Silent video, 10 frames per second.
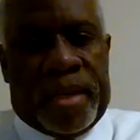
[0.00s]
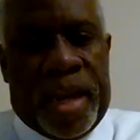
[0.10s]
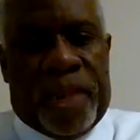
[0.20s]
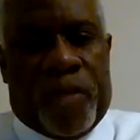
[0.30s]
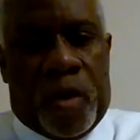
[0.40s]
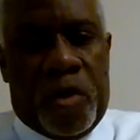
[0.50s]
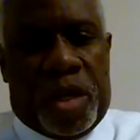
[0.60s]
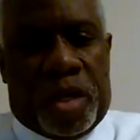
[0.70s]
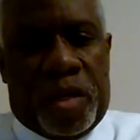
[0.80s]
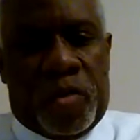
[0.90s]
Therefore, we
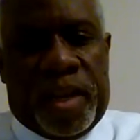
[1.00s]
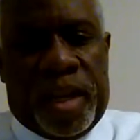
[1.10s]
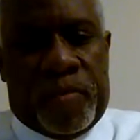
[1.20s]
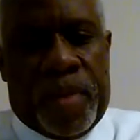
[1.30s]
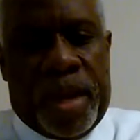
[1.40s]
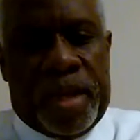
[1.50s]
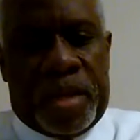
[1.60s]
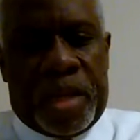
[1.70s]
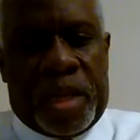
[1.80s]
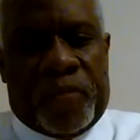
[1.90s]
conclude that a man
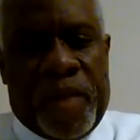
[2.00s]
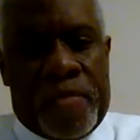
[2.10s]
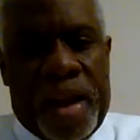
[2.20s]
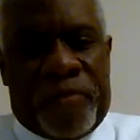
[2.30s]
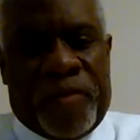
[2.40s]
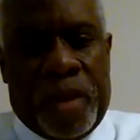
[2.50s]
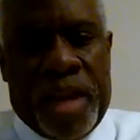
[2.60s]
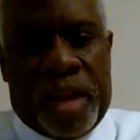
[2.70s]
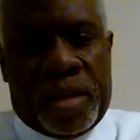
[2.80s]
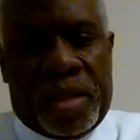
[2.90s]
is justified by faith
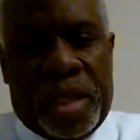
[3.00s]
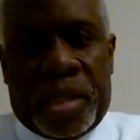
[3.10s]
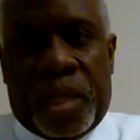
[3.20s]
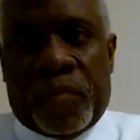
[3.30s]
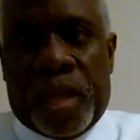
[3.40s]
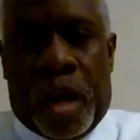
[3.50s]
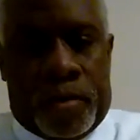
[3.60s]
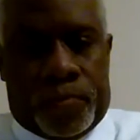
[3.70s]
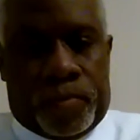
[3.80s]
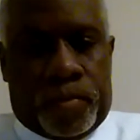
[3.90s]
without the deeds of the
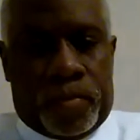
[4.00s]
law.